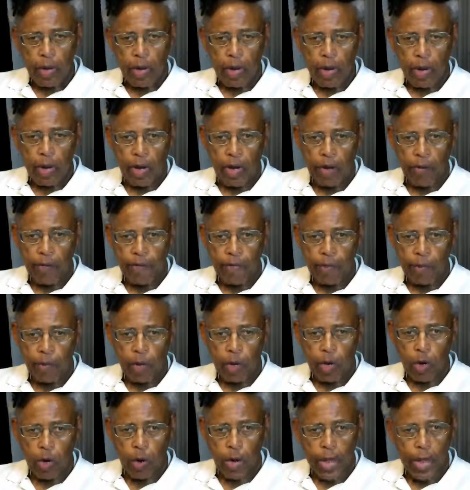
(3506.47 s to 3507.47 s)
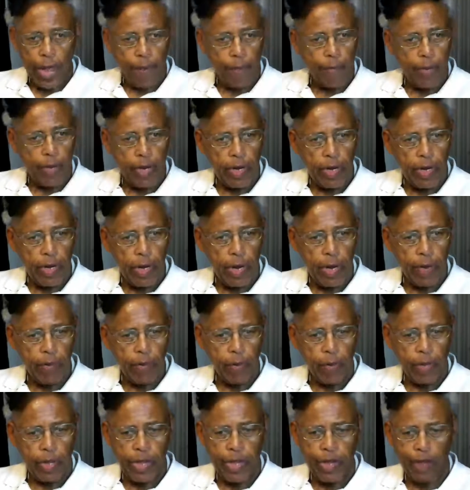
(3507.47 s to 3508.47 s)
Uh, will will cohabit and
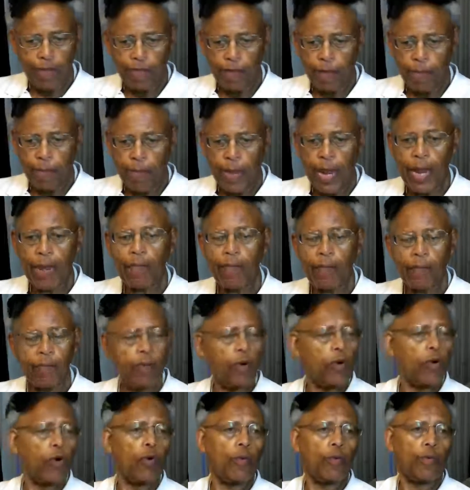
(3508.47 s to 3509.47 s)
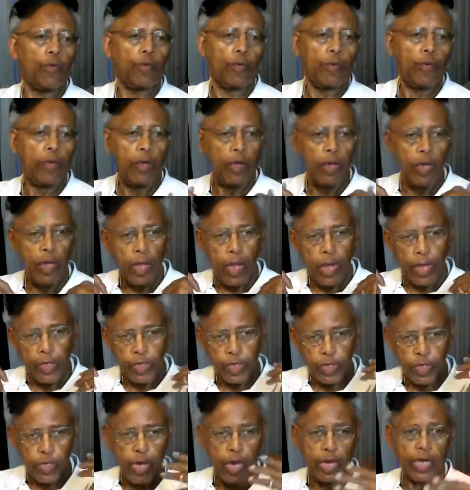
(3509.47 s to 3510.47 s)
will have a baby boom at
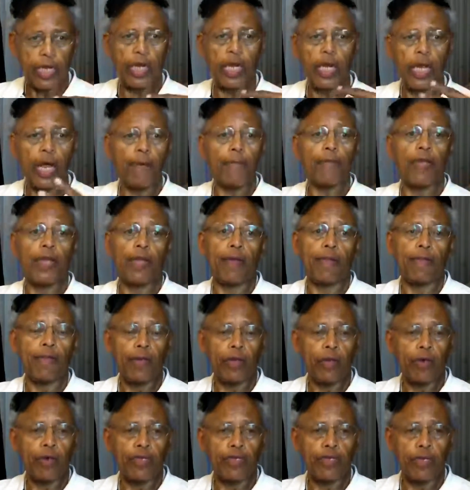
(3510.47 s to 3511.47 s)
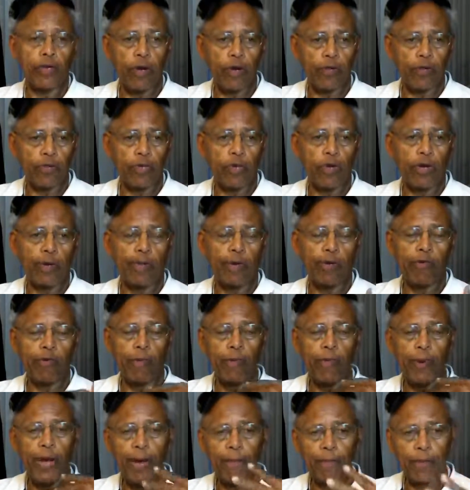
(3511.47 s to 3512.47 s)
the second coming because the earth is going to be
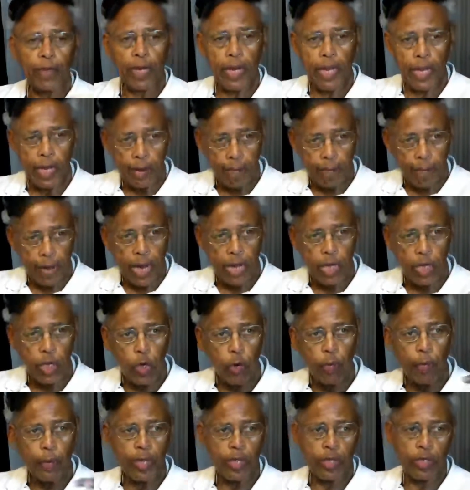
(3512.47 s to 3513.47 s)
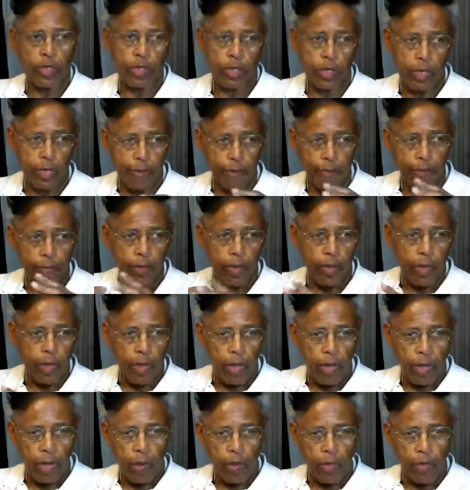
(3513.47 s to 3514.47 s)
repopulated by humans,
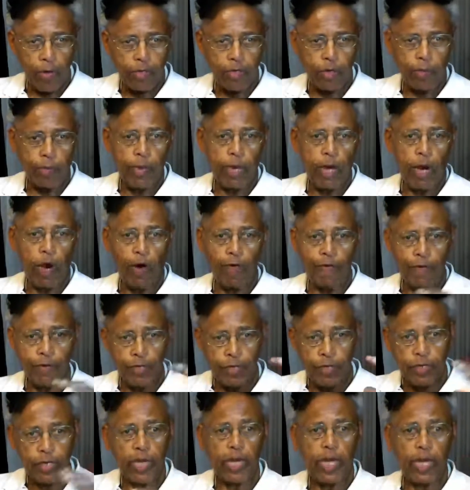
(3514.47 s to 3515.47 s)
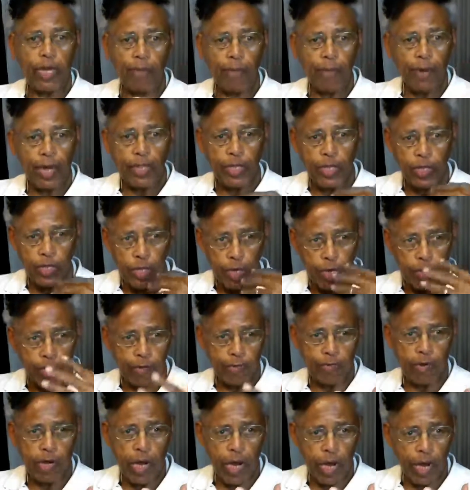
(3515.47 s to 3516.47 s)
which will be overseen by the sons
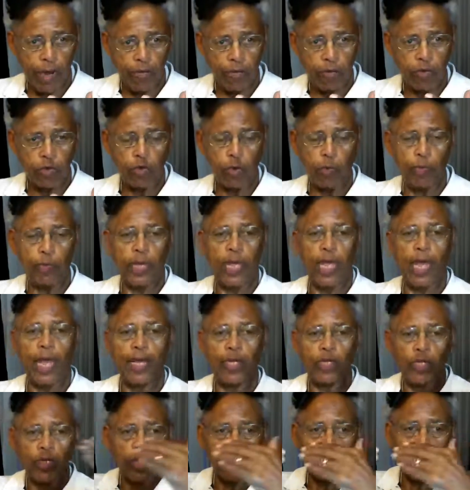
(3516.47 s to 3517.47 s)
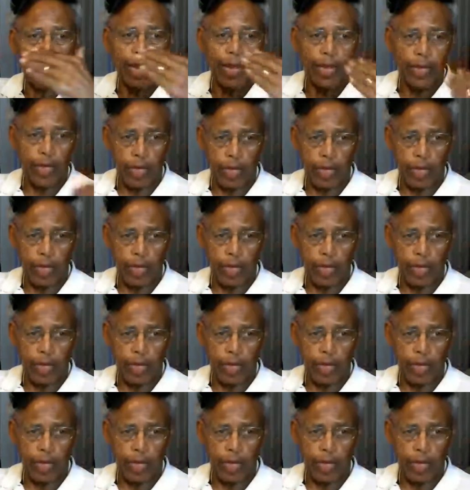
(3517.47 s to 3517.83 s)
of God, which will be angel like.